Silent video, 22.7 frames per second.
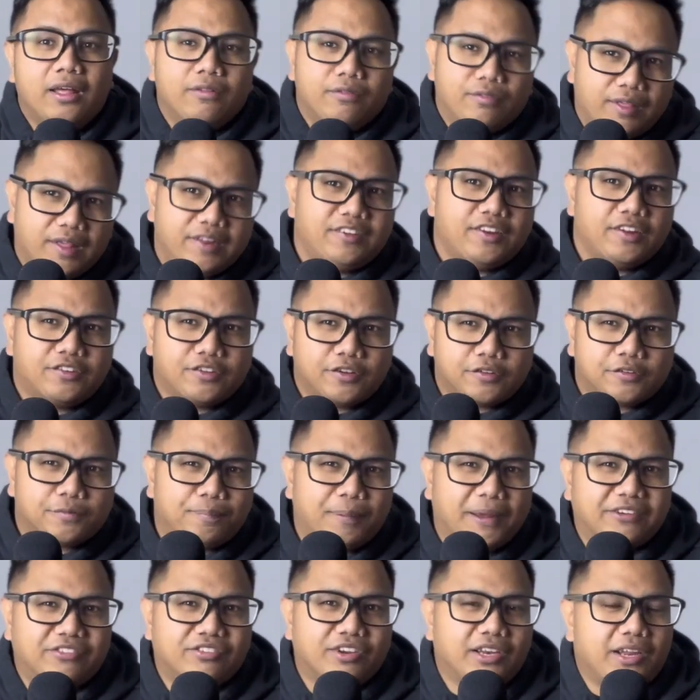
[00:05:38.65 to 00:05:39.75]
This is
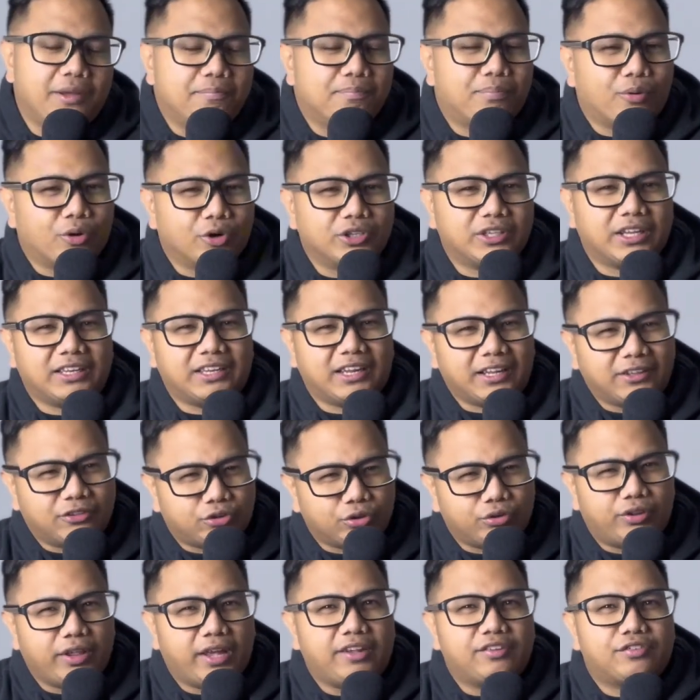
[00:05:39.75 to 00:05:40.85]
especially important in
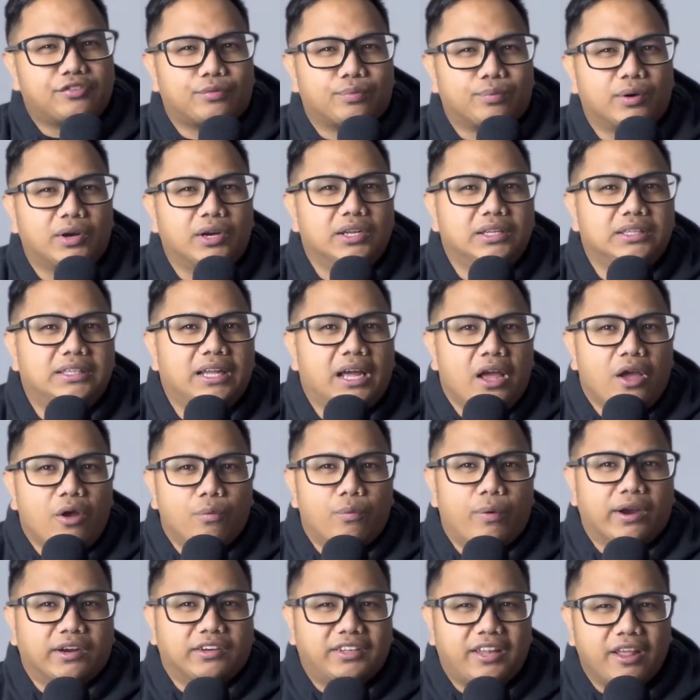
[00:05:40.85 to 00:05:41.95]
today's world
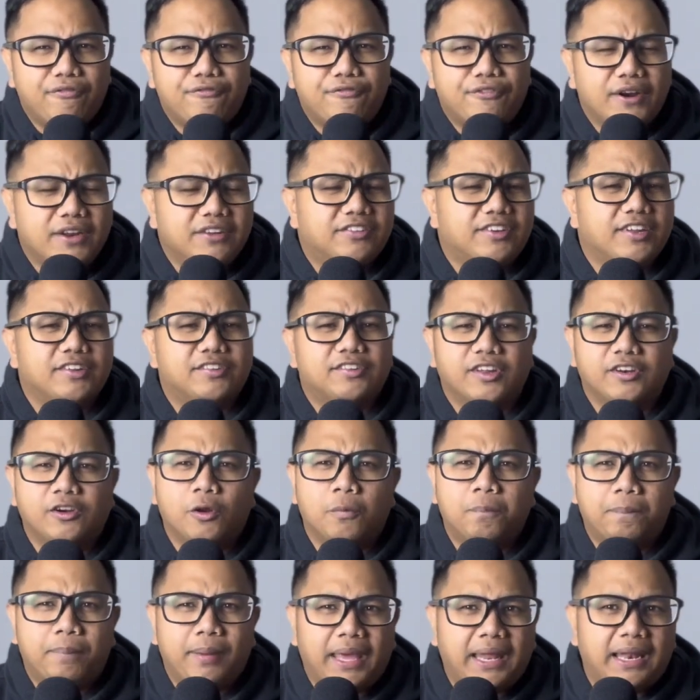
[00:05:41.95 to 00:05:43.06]
where differences in
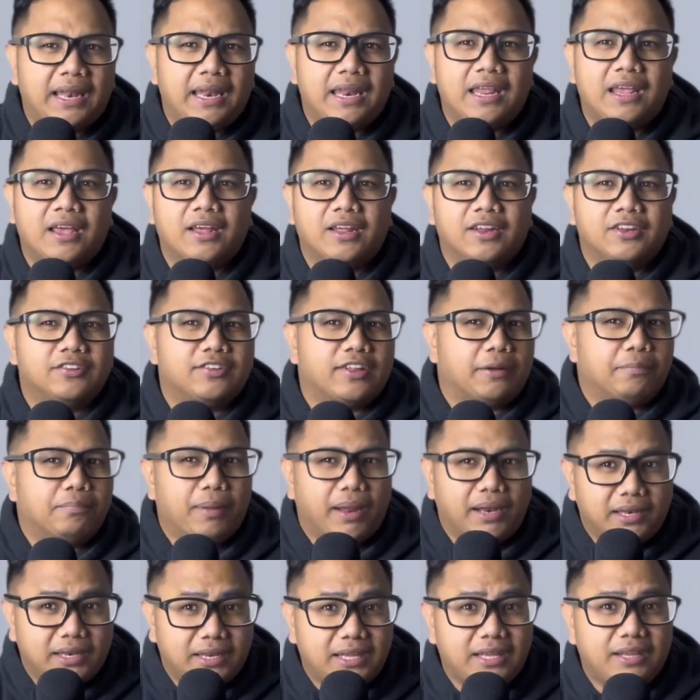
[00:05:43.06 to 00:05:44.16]
opinions and
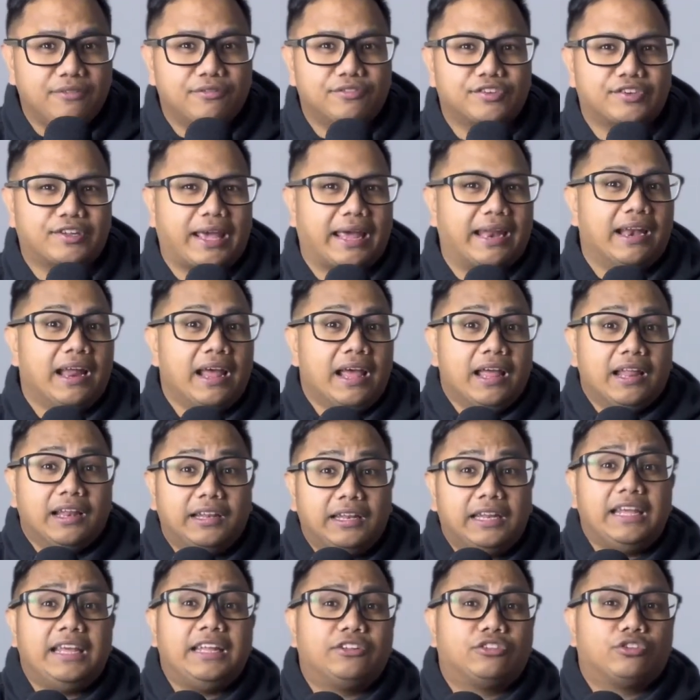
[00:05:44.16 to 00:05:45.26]
beliefs can
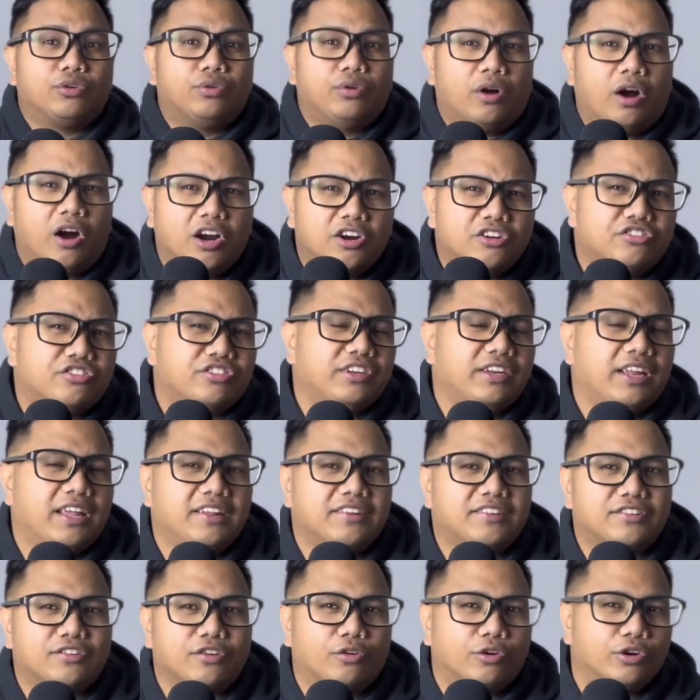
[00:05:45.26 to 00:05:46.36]
lead to
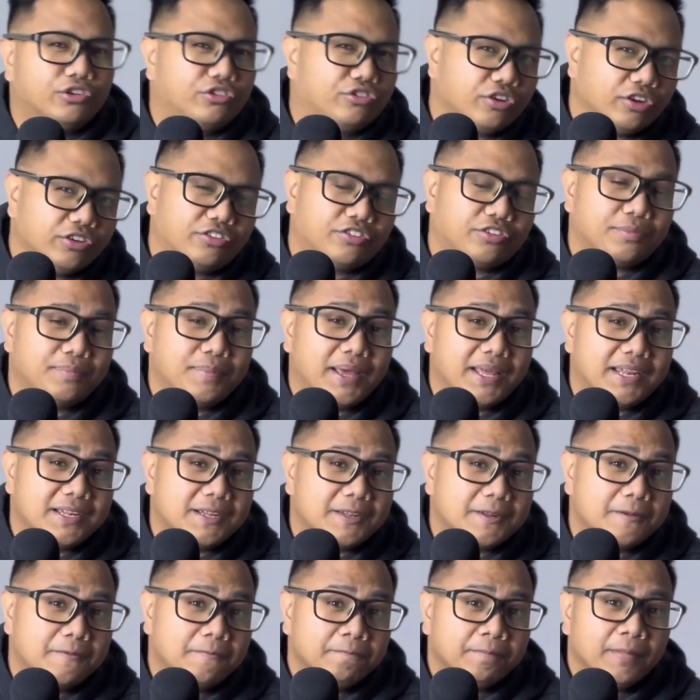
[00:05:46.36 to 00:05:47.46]
harshness or
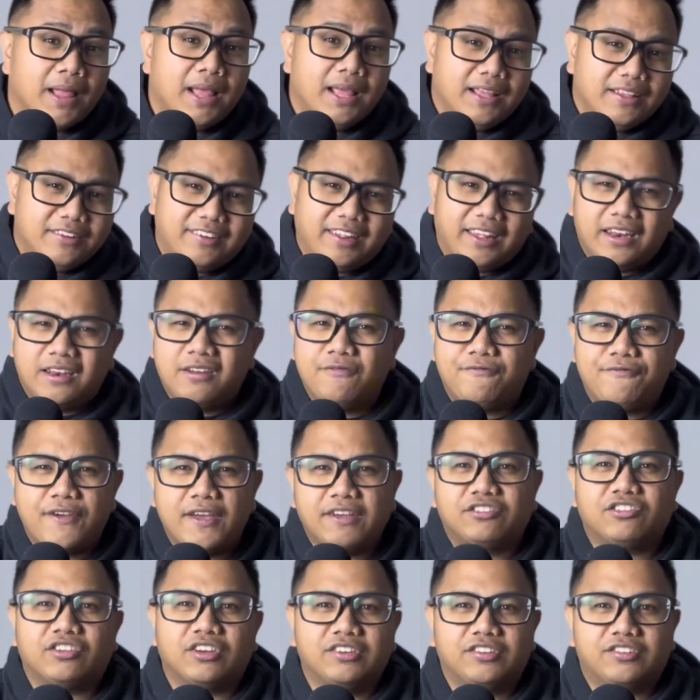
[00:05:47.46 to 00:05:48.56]
judgment. See, in
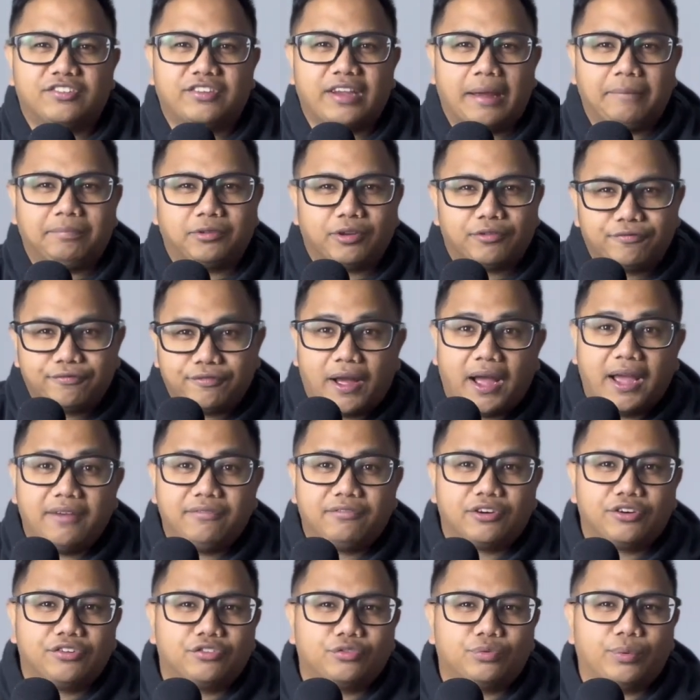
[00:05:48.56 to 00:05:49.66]
Ephesians chapter 5
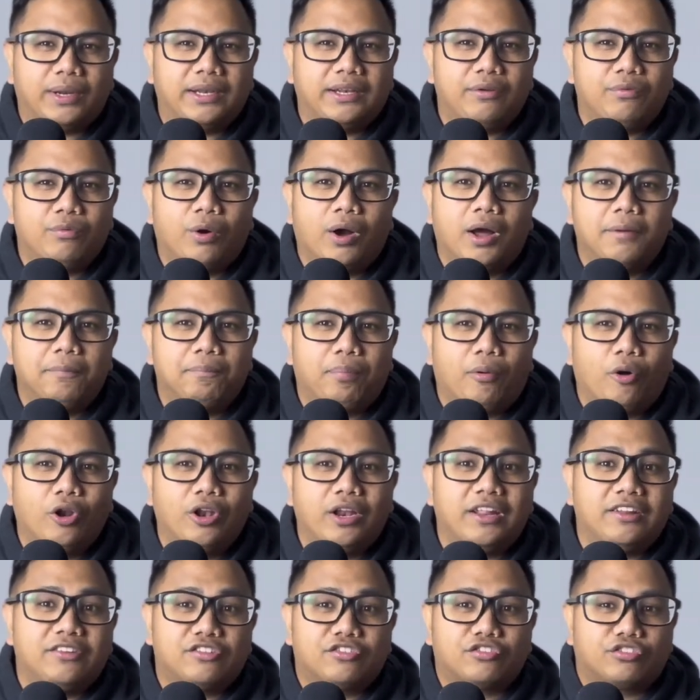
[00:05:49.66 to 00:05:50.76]
verse 21, Paul
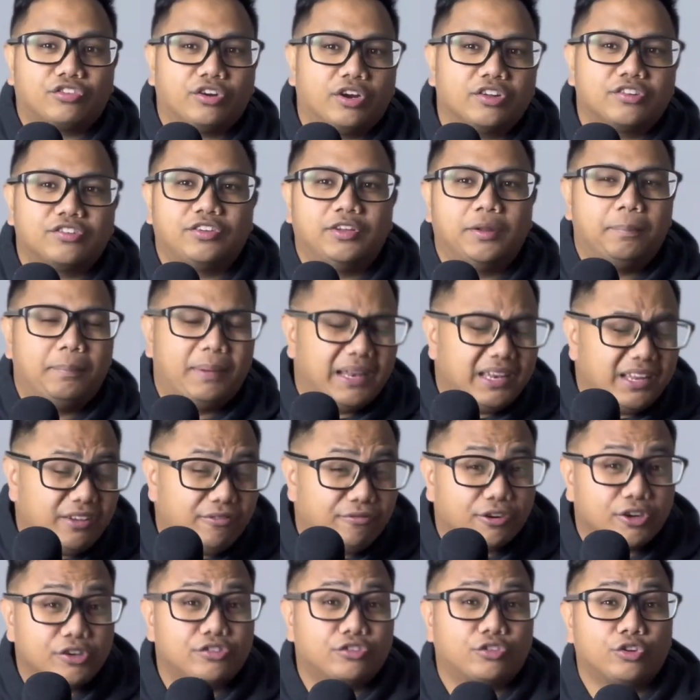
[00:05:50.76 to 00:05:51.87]
instructs the
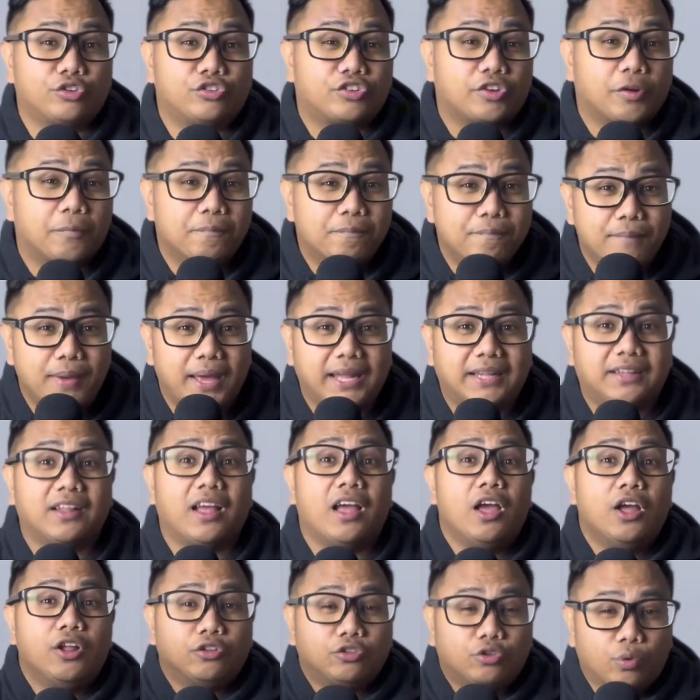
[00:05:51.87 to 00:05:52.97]
believers to submit
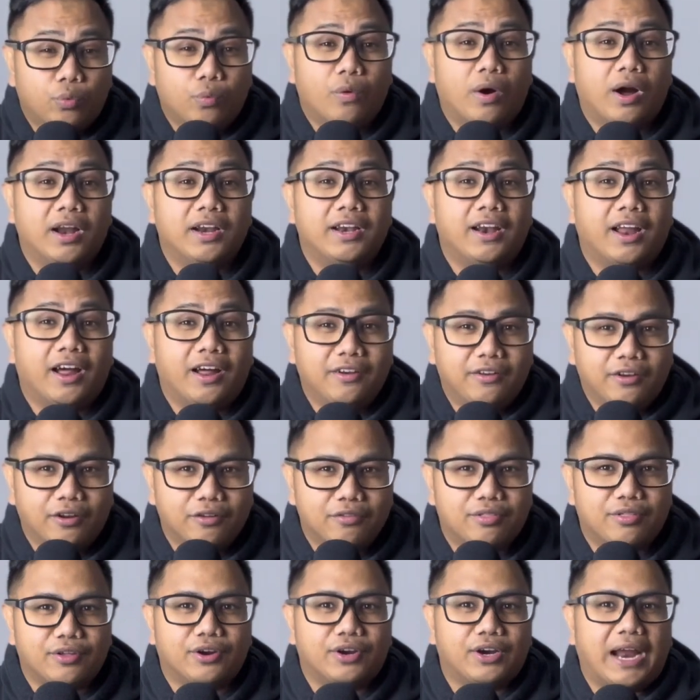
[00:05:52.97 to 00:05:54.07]
to one
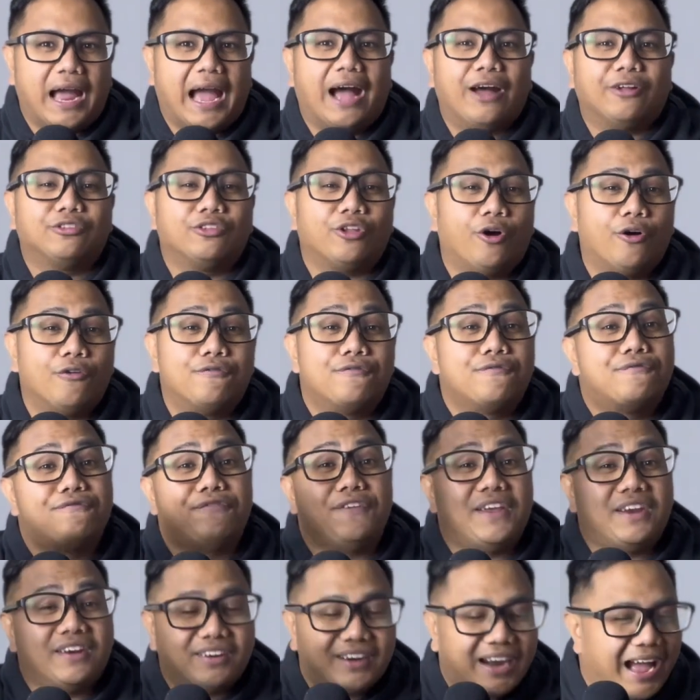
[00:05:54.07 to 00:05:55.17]
another out of
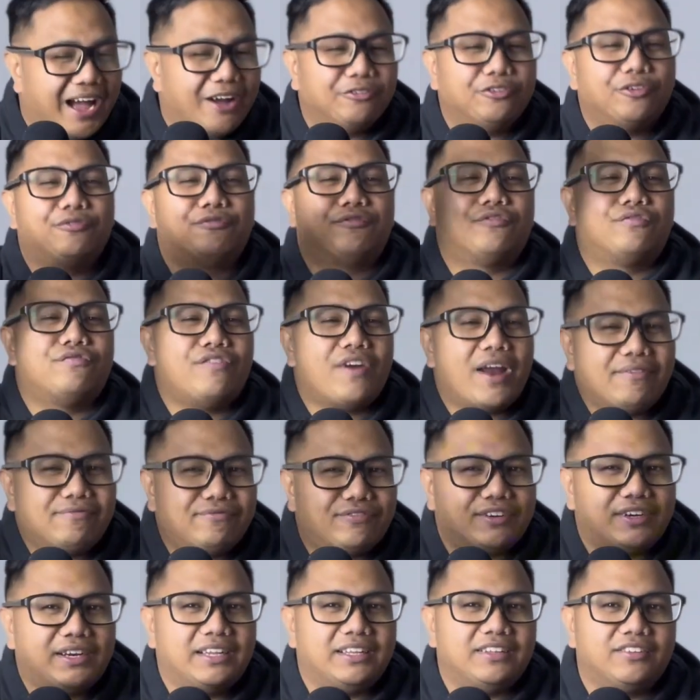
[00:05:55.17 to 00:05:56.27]
fear, out of
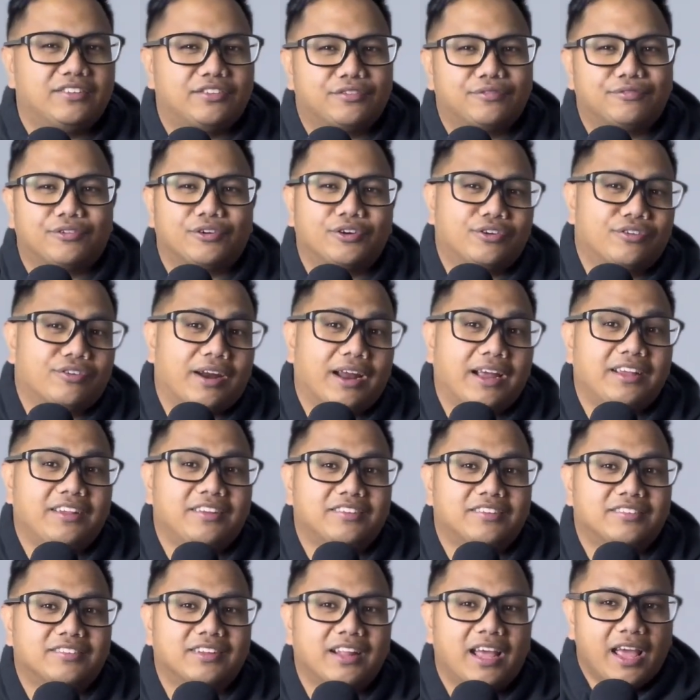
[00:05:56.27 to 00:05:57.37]
reverence for
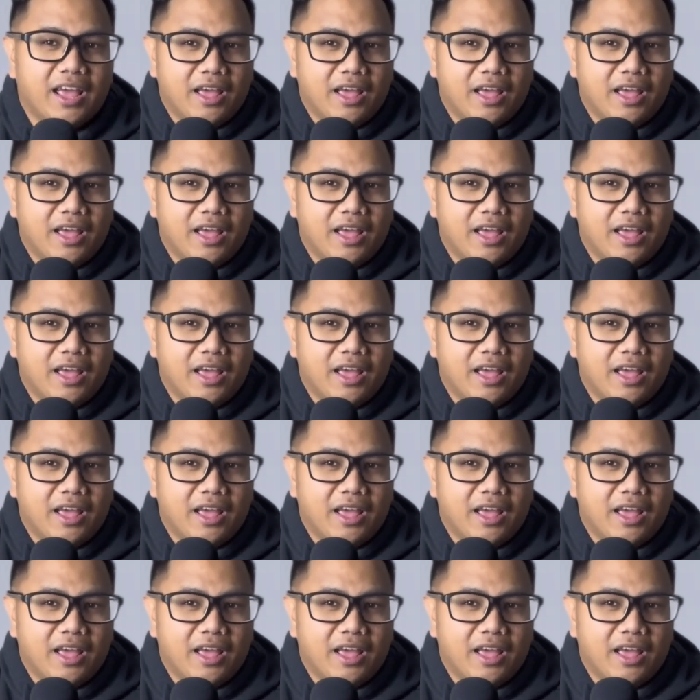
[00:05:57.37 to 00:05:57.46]
Christ.